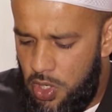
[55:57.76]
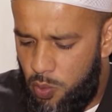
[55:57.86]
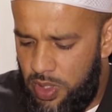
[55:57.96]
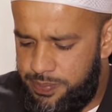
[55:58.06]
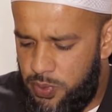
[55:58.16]

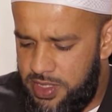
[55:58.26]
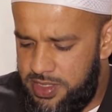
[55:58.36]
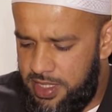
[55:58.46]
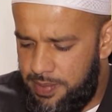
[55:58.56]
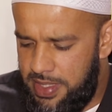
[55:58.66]
What book is
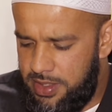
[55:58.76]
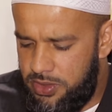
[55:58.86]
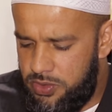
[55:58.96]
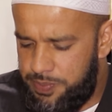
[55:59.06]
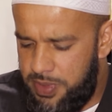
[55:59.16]

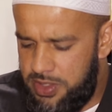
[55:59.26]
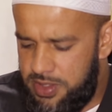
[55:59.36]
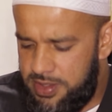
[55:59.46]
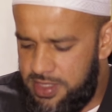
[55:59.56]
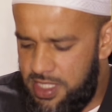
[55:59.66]
recommended to
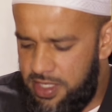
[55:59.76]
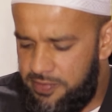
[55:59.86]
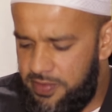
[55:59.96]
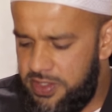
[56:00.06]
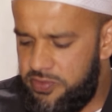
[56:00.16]
purchase as a
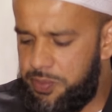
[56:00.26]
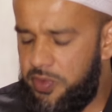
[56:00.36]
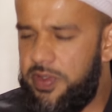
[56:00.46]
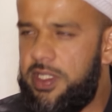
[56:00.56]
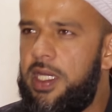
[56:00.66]
reference for
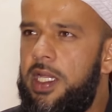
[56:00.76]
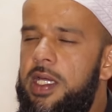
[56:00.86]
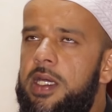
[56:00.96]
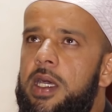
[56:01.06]
prophetic healing?